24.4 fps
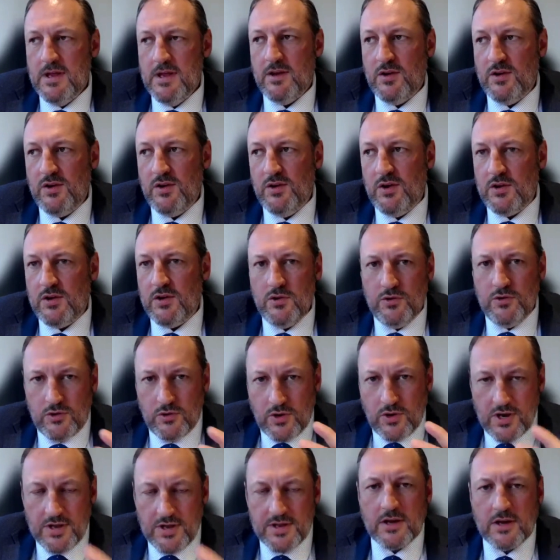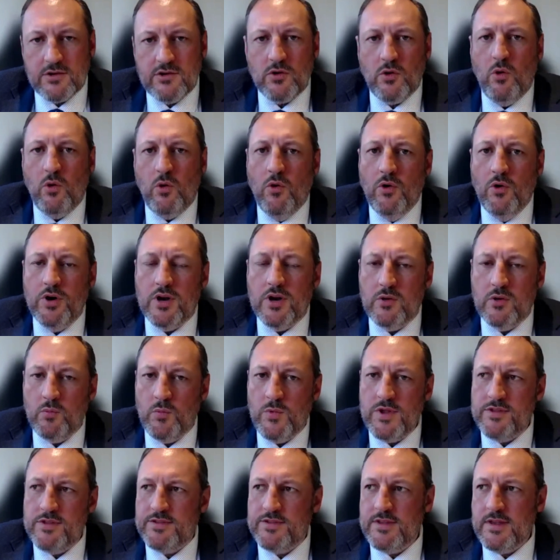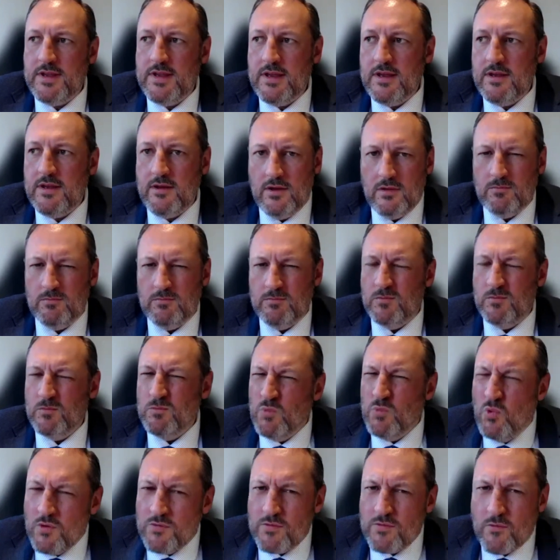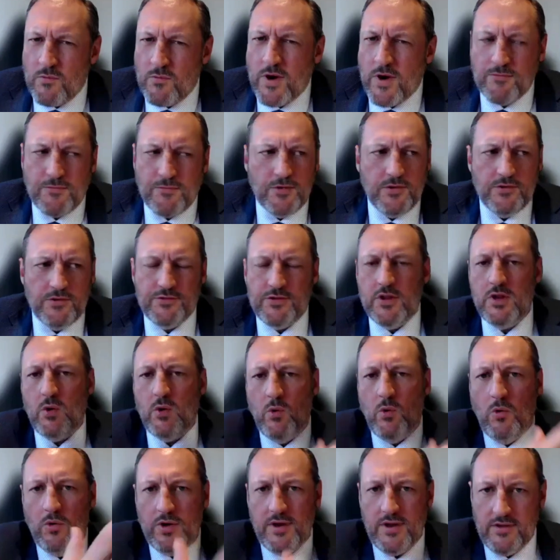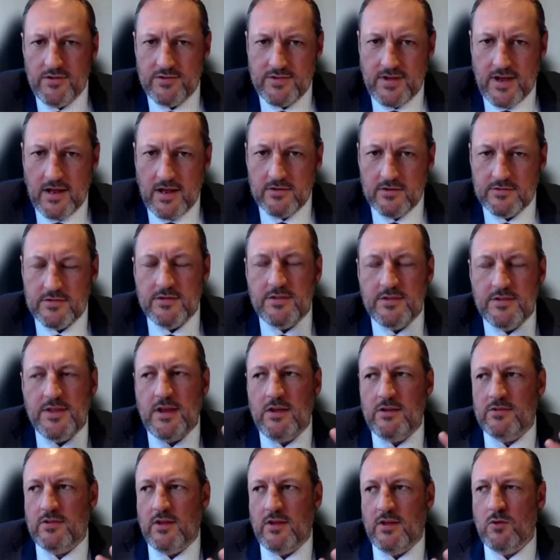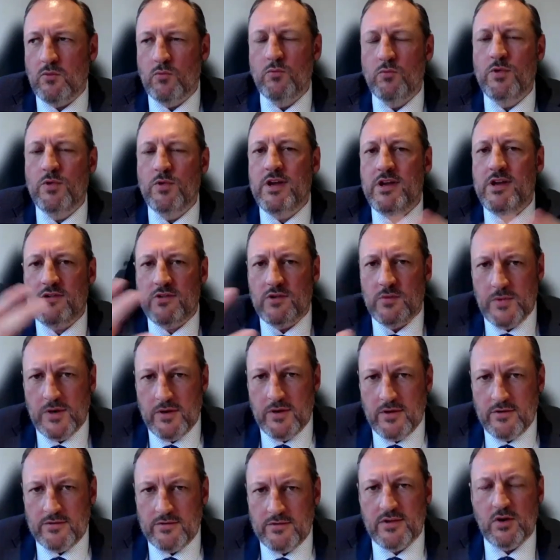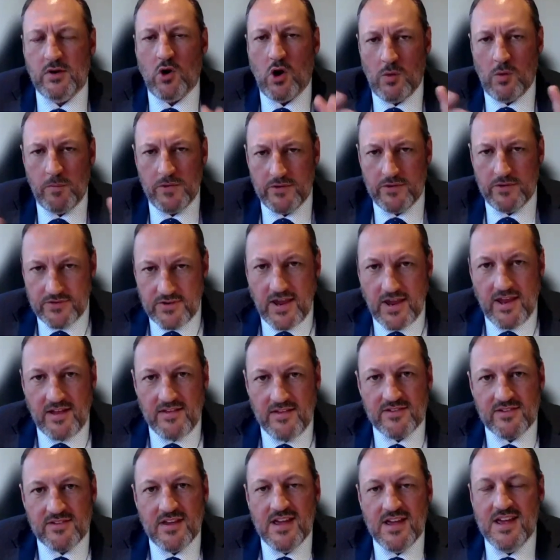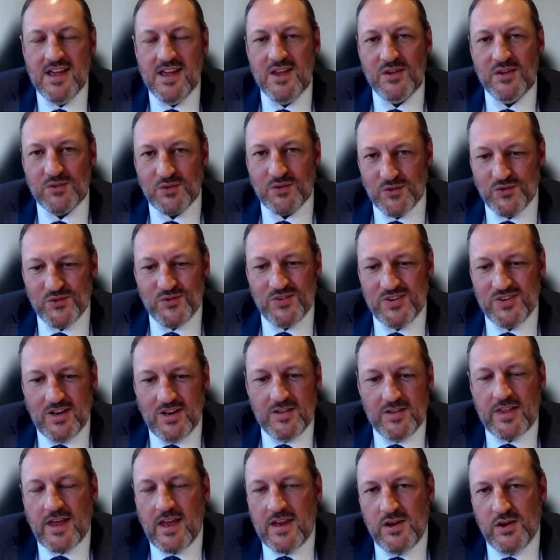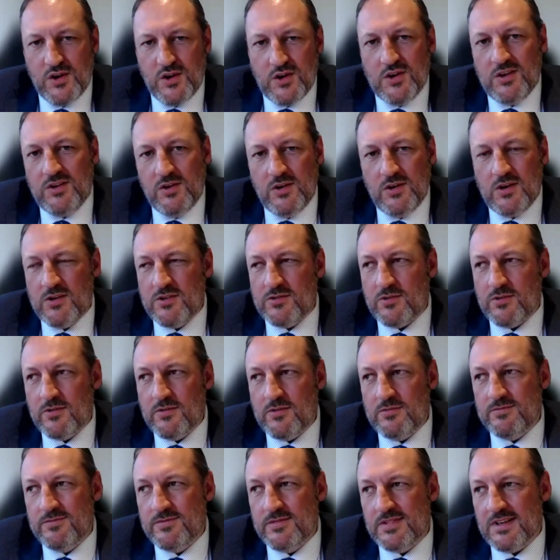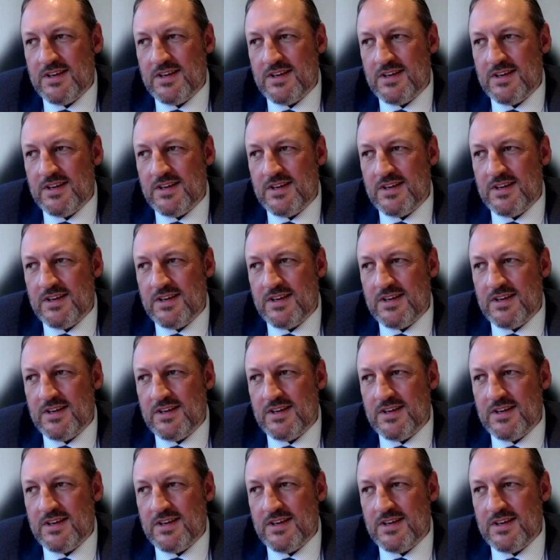you conduct your audit with the more of a reference to the auditing standards and things like reasonableness and common sense. Sort of that you could sort of